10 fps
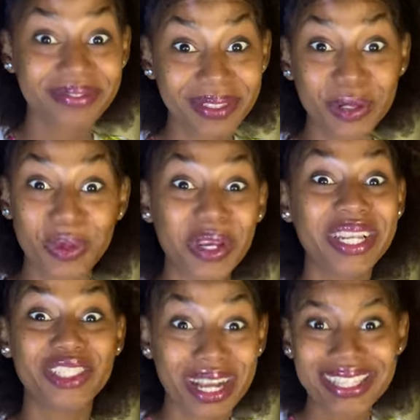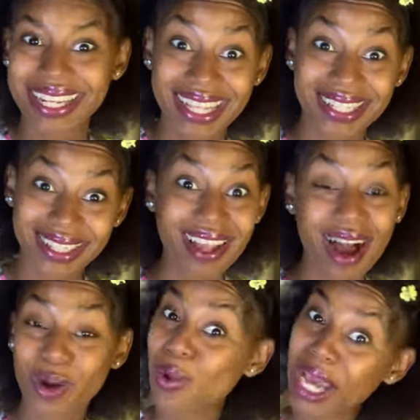So we could translate to the
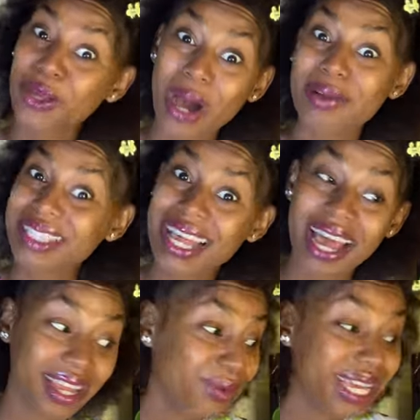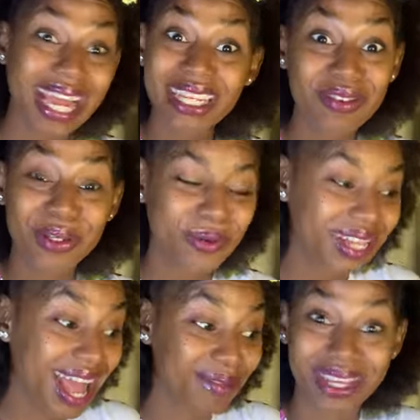dog, why are you outside? We can't even do
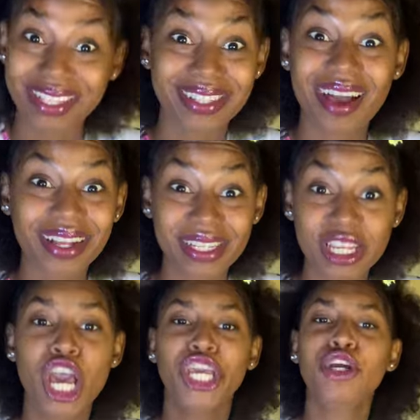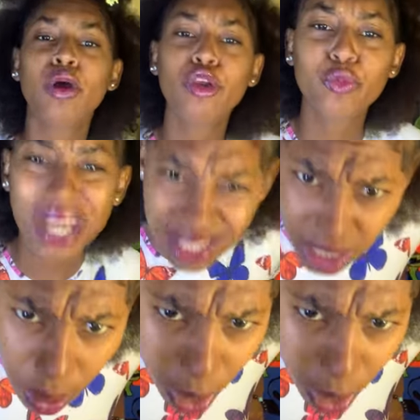that because the dog doesn't. You're unreasonable,